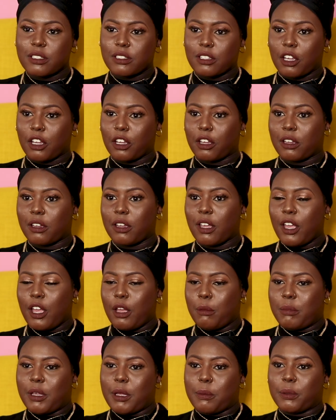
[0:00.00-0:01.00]
so
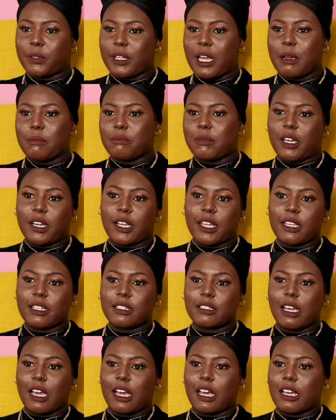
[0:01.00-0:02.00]
people that might
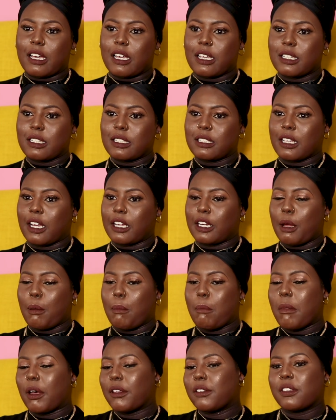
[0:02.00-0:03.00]
sign
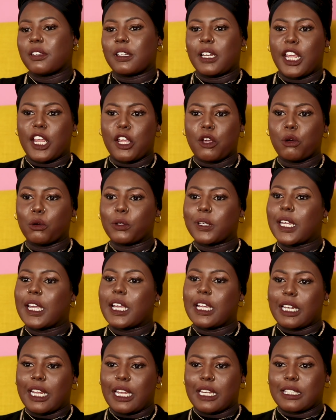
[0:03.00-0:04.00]
up monthly or
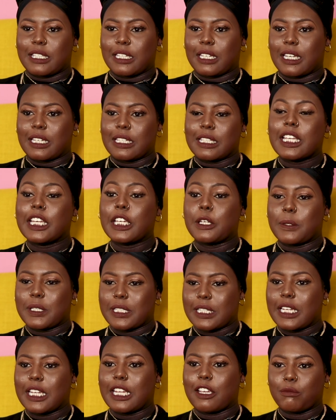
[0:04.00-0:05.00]
yearly to
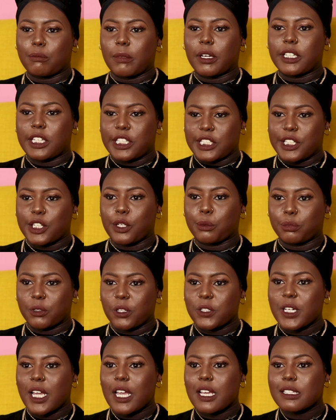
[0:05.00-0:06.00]
continuously give money to your
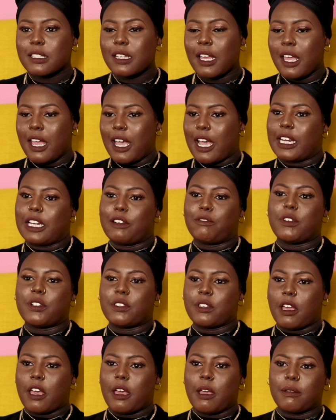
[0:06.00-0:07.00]
project, and in
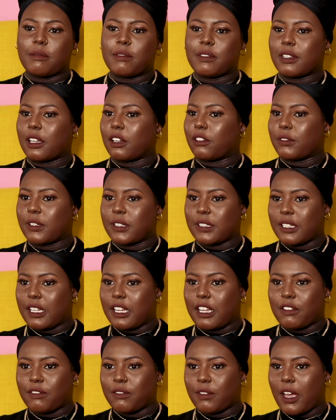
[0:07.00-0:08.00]
return they'll
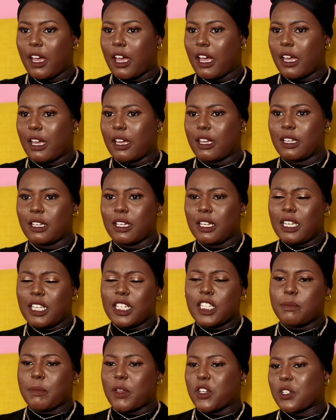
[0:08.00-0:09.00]
receive
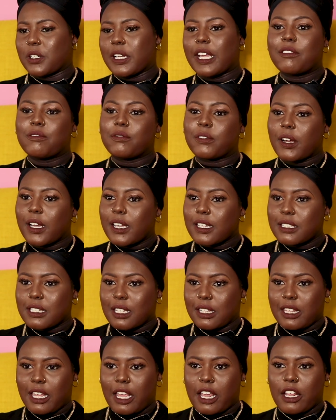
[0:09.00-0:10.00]
special invites
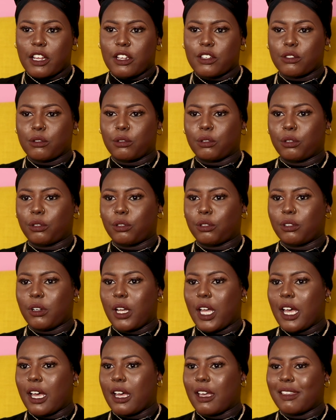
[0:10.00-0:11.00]
to things or
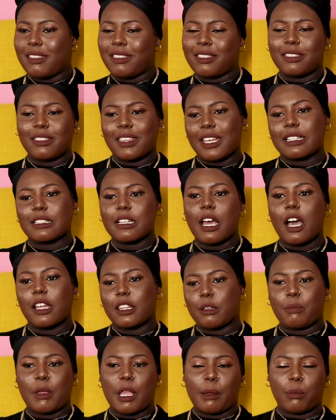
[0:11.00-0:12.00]
things that
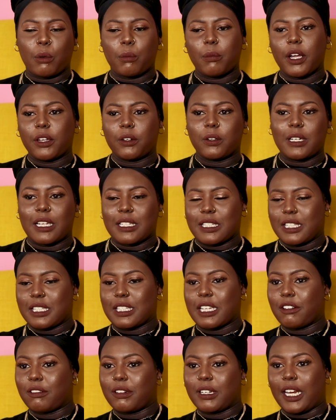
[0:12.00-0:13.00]
other people might not
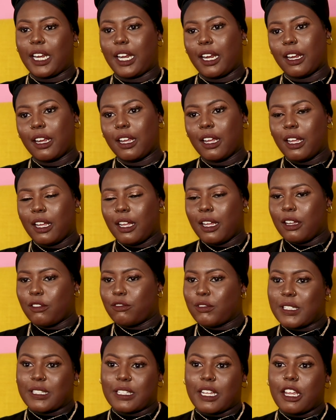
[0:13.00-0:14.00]
necessarily
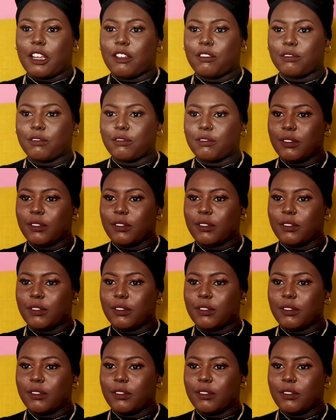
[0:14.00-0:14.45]
receive.